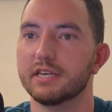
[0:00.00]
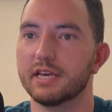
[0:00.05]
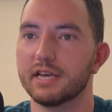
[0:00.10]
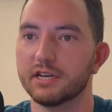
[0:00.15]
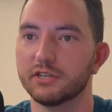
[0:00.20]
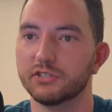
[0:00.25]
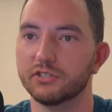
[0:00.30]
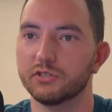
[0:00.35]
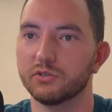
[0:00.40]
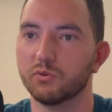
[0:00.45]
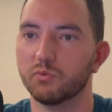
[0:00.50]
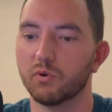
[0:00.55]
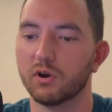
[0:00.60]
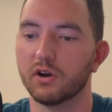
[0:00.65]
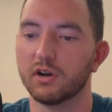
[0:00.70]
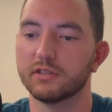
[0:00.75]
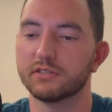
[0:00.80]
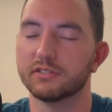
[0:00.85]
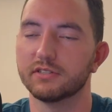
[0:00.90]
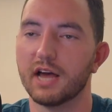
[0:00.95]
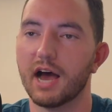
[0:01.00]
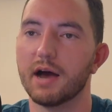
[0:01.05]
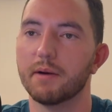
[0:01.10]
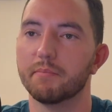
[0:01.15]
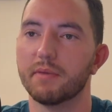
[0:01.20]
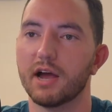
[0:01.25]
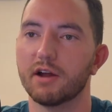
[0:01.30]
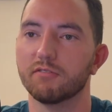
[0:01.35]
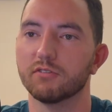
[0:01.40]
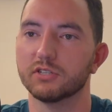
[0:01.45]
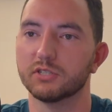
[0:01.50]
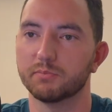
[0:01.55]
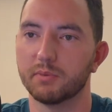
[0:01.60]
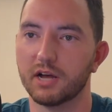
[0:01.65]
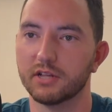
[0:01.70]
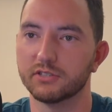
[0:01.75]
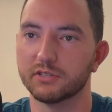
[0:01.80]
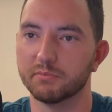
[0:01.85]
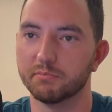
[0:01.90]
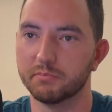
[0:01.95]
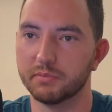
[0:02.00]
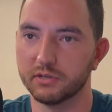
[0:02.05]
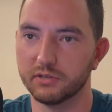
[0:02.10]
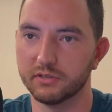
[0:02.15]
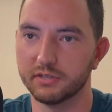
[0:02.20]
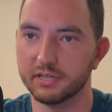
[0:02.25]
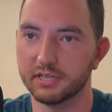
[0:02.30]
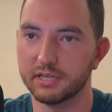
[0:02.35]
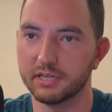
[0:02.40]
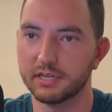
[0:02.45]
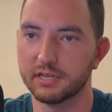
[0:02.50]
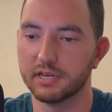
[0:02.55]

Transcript: issue where it's not my responsibility.